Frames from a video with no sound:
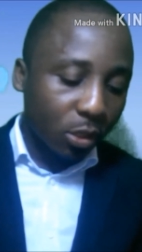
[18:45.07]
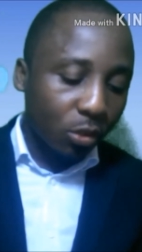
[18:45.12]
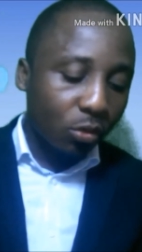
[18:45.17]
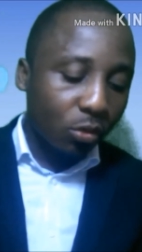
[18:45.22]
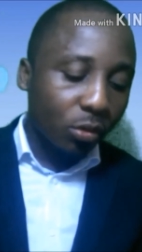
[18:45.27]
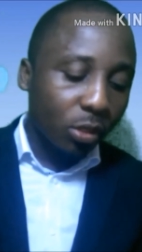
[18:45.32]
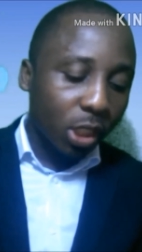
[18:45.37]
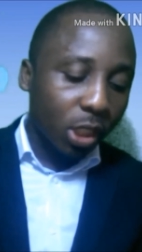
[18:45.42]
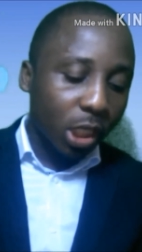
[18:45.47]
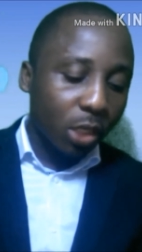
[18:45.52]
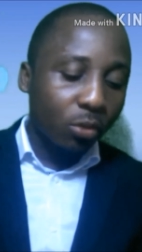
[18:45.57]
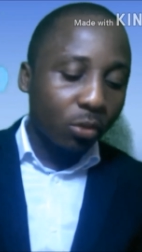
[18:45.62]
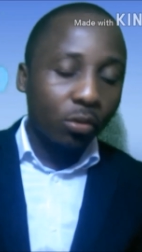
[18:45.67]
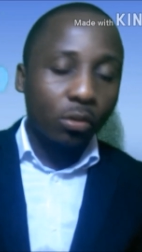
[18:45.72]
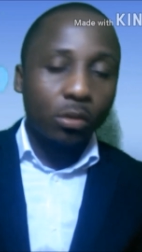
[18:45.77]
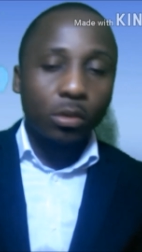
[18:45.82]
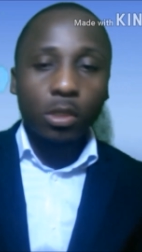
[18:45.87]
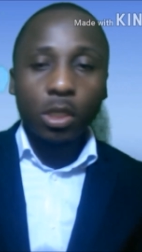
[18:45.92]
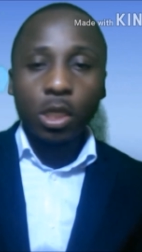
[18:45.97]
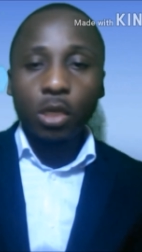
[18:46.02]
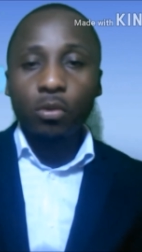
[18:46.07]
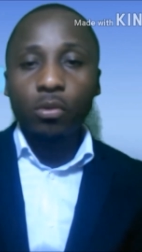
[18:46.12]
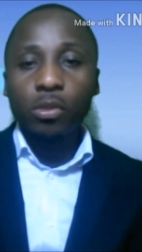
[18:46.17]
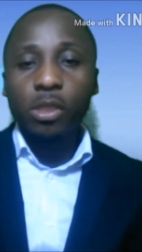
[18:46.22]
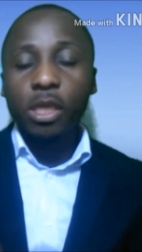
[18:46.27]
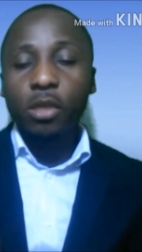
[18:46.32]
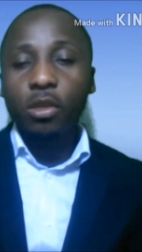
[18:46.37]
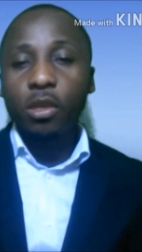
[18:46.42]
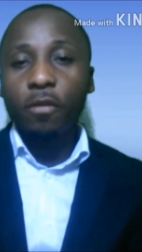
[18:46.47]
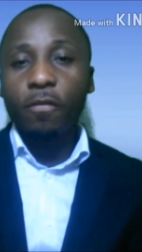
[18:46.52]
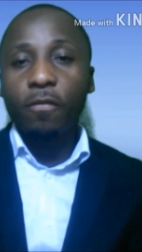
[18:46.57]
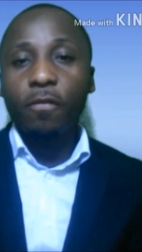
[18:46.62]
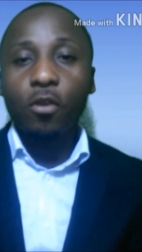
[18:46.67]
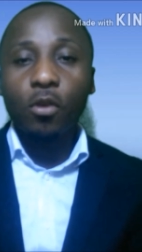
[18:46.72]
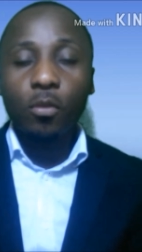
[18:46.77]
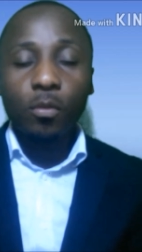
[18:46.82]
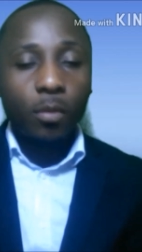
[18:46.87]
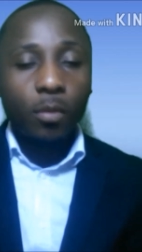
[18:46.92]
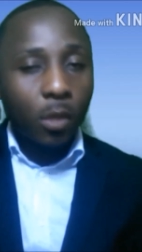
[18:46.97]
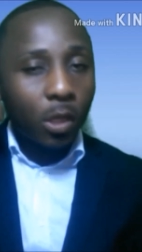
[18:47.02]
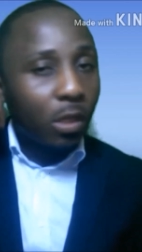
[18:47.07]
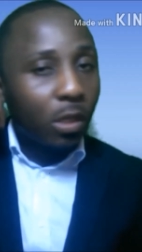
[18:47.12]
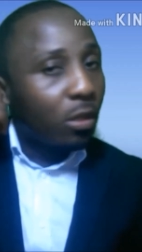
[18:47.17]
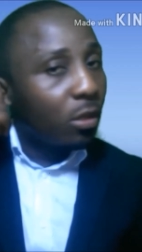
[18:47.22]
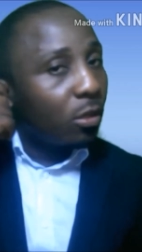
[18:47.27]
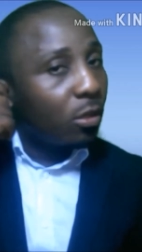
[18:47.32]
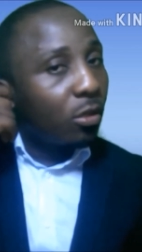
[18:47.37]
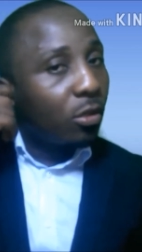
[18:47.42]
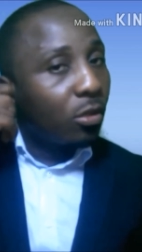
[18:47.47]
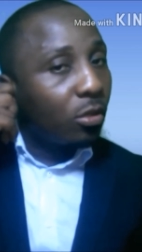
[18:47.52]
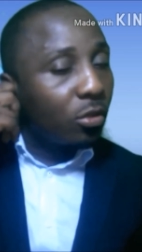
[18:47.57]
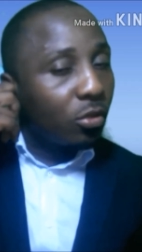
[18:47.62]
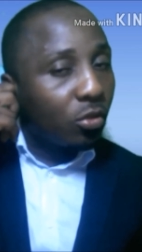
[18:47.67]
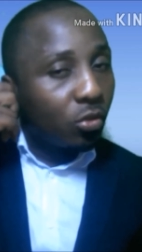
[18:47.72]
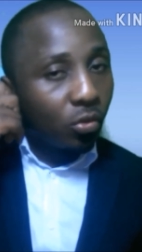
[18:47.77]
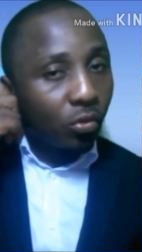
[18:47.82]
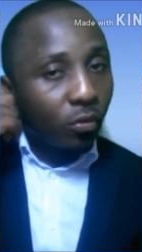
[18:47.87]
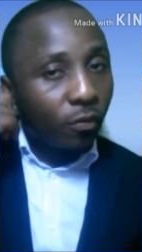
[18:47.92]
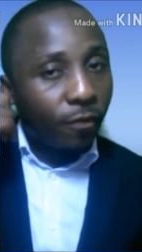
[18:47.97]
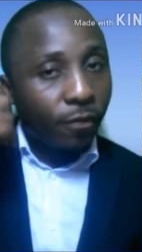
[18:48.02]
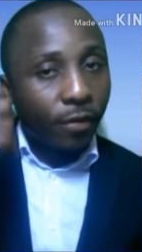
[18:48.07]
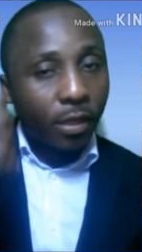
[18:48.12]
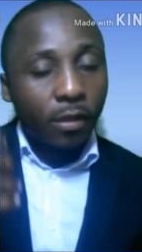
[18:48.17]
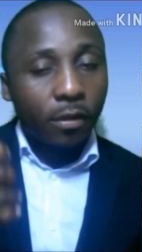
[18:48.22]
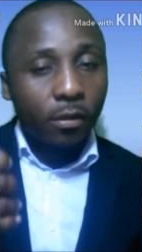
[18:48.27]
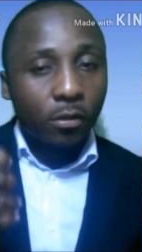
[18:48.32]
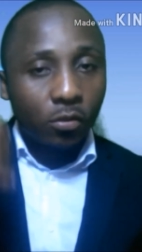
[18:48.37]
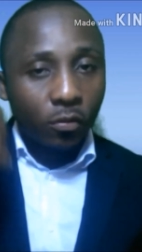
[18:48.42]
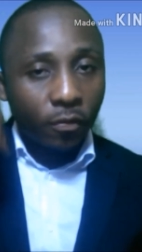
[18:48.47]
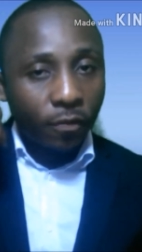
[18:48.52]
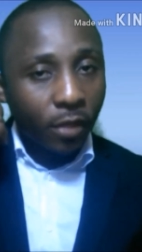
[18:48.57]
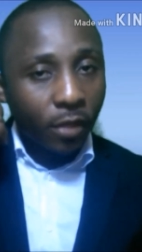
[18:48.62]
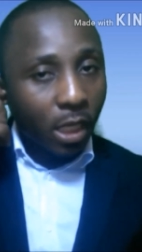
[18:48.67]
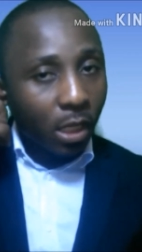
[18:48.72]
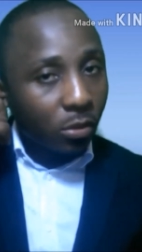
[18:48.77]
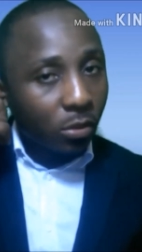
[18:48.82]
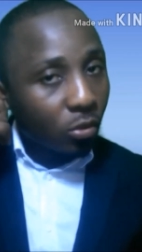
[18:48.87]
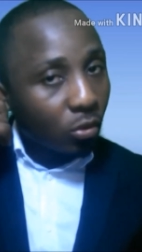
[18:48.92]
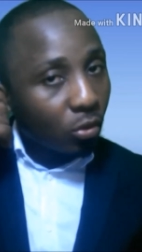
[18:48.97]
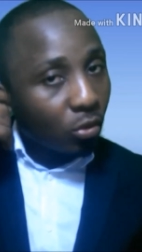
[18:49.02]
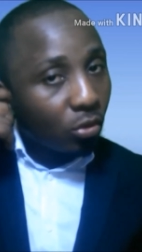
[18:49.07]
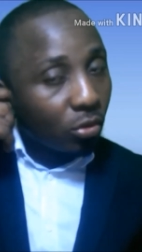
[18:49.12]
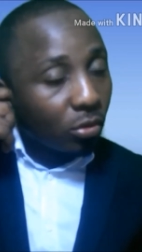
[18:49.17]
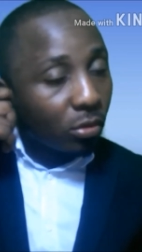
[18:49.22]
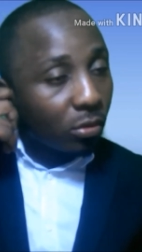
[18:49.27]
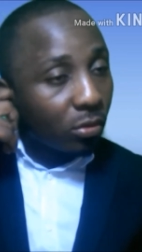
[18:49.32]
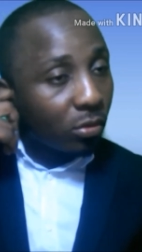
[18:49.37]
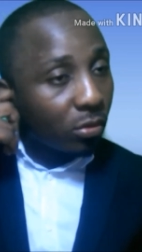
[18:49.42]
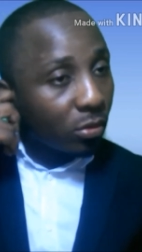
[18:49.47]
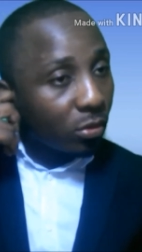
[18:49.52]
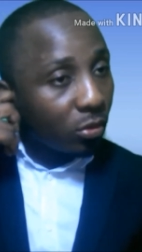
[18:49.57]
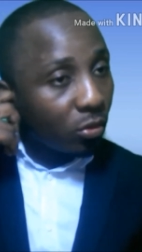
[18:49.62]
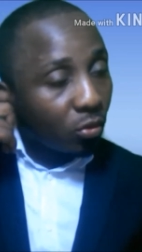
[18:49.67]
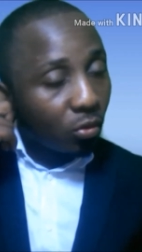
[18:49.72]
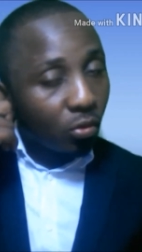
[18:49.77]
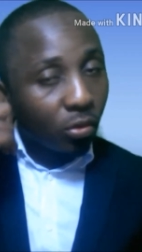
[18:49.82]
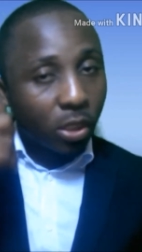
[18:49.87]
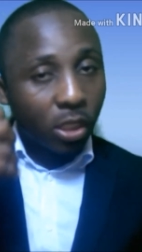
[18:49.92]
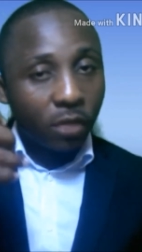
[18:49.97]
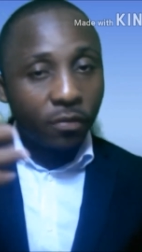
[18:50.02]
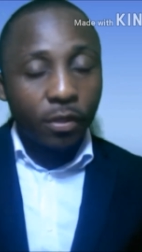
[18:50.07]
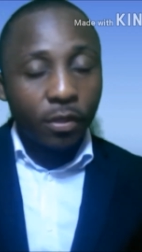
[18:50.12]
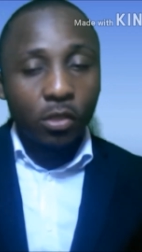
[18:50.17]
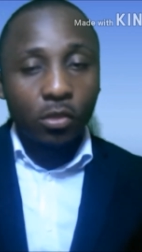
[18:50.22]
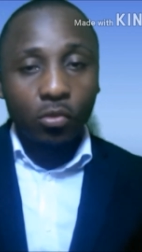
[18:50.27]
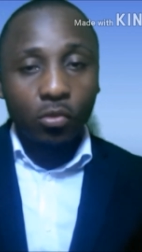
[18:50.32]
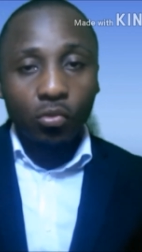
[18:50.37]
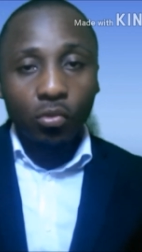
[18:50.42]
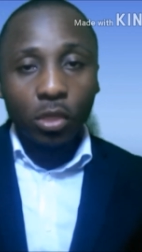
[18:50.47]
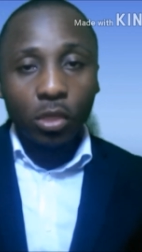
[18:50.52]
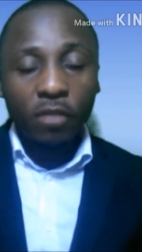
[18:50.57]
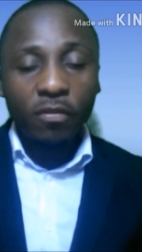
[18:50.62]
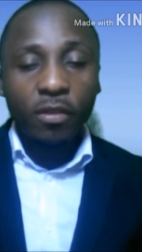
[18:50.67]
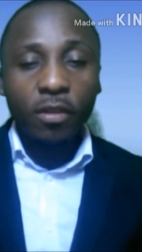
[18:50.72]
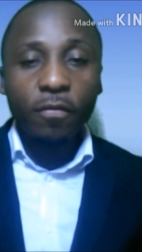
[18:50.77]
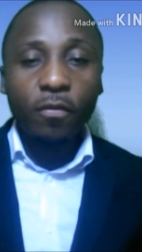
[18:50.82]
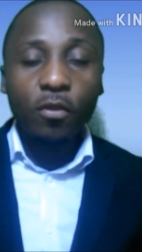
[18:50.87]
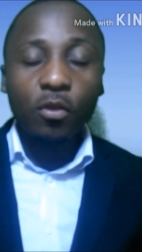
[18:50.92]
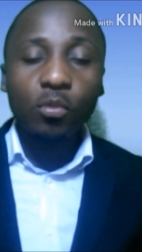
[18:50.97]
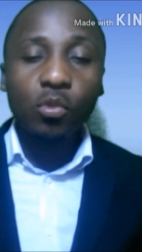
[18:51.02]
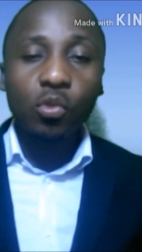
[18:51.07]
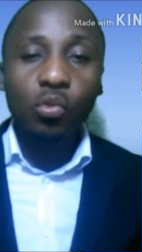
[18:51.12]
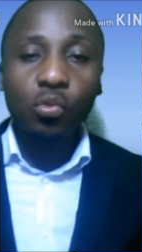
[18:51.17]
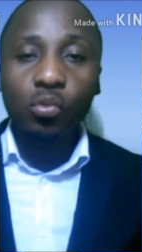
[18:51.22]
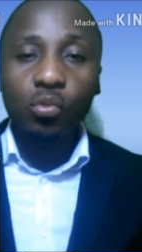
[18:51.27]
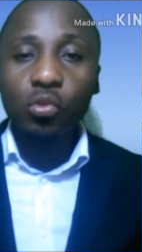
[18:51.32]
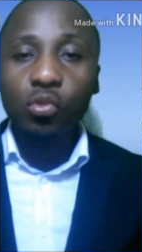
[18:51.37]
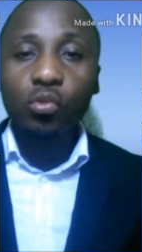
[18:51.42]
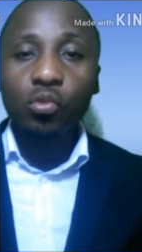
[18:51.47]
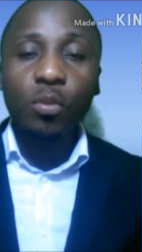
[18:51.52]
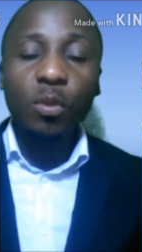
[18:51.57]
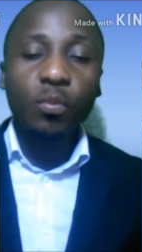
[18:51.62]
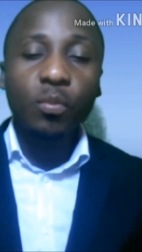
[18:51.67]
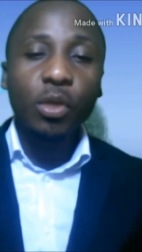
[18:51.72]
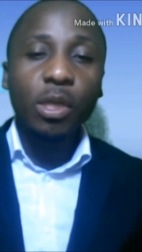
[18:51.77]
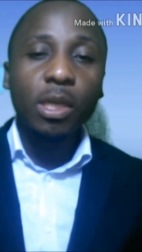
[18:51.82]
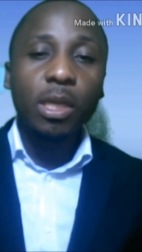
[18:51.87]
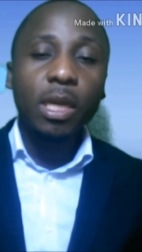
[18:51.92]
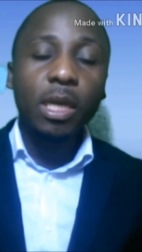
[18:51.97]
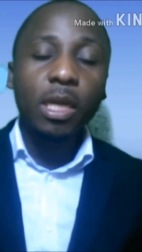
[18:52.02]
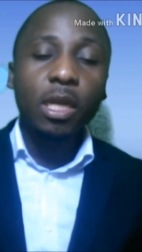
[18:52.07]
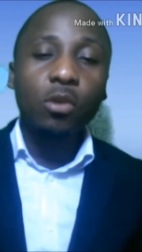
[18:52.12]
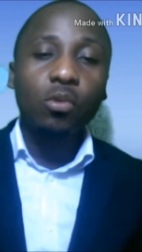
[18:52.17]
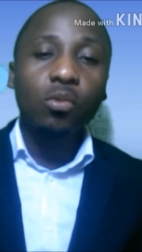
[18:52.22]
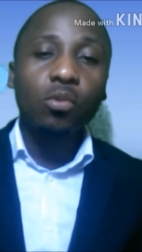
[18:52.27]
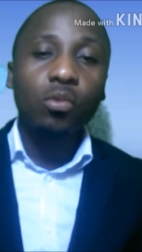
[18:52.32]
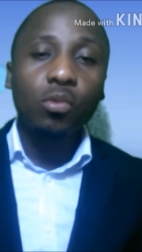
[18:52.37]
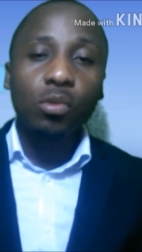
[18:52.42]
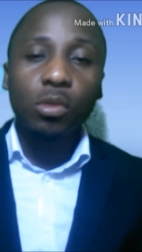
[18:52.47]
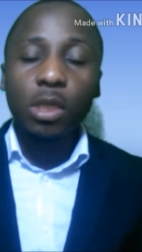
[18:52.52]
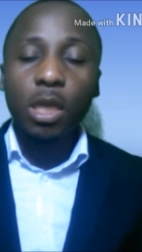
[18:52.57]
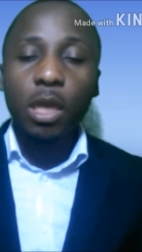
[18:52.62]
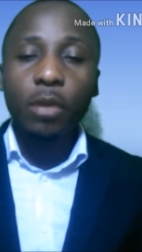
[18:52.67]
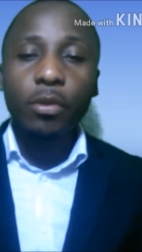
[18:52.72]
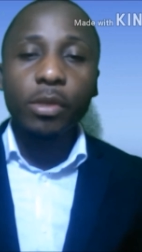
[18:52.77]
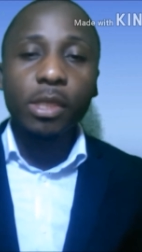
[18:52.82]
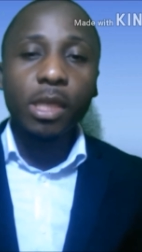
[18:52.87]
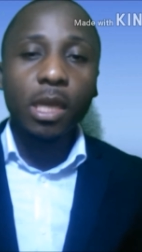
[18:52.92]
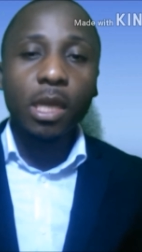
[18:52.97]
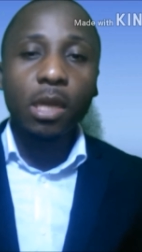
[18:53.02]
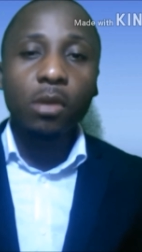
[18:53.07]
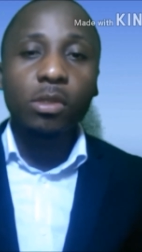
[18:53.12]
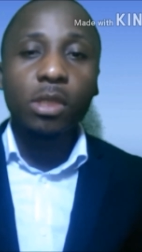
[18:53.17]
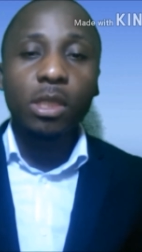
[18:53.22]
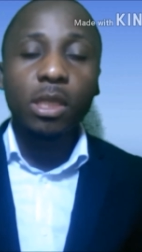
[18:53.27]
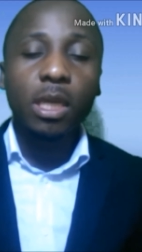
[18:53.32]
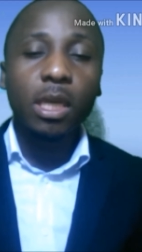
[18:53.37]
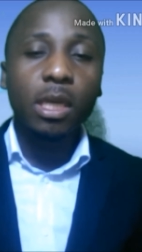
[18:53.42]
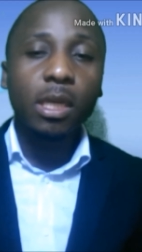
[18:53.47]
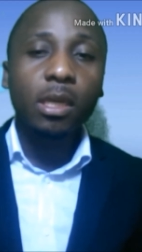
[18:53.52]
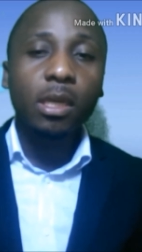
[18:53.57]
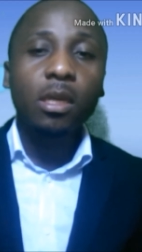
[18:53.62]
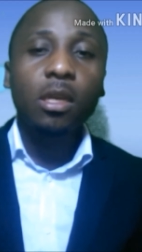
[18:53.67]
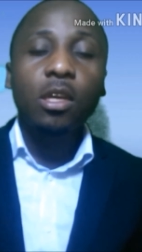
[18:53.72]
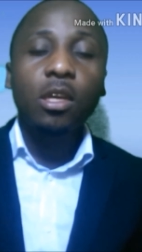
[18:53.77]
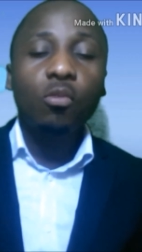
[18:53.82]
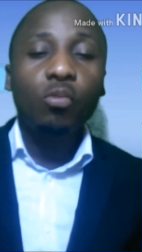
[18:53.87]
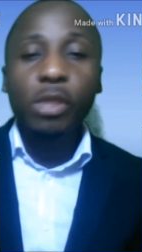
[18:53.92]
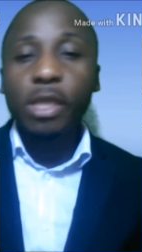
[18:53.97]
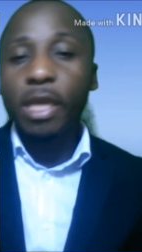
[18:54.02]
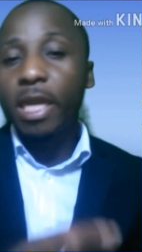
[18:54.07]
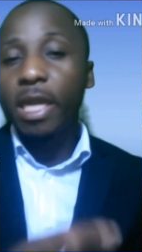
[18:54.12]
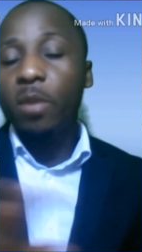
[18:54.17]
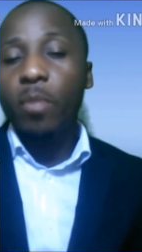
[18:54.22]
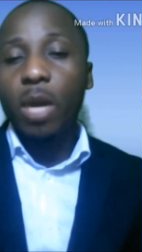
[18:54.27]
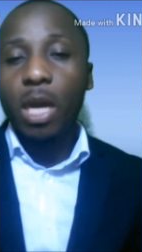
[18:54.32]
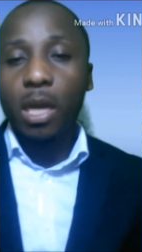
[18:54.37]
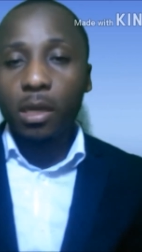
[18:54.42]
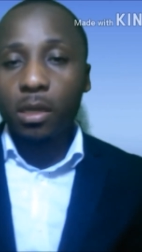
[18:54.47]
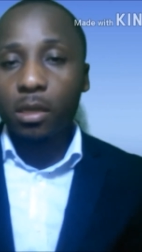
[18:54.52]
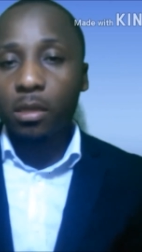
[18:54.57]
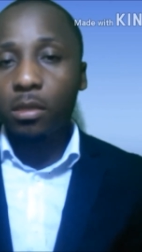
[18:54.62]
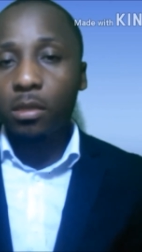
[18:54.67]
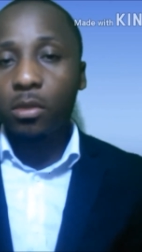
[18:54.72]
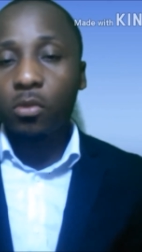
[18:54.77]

They will send you a form to fill out. So you give the form to 2 people in Ghana who own current account in Ghana with any bank.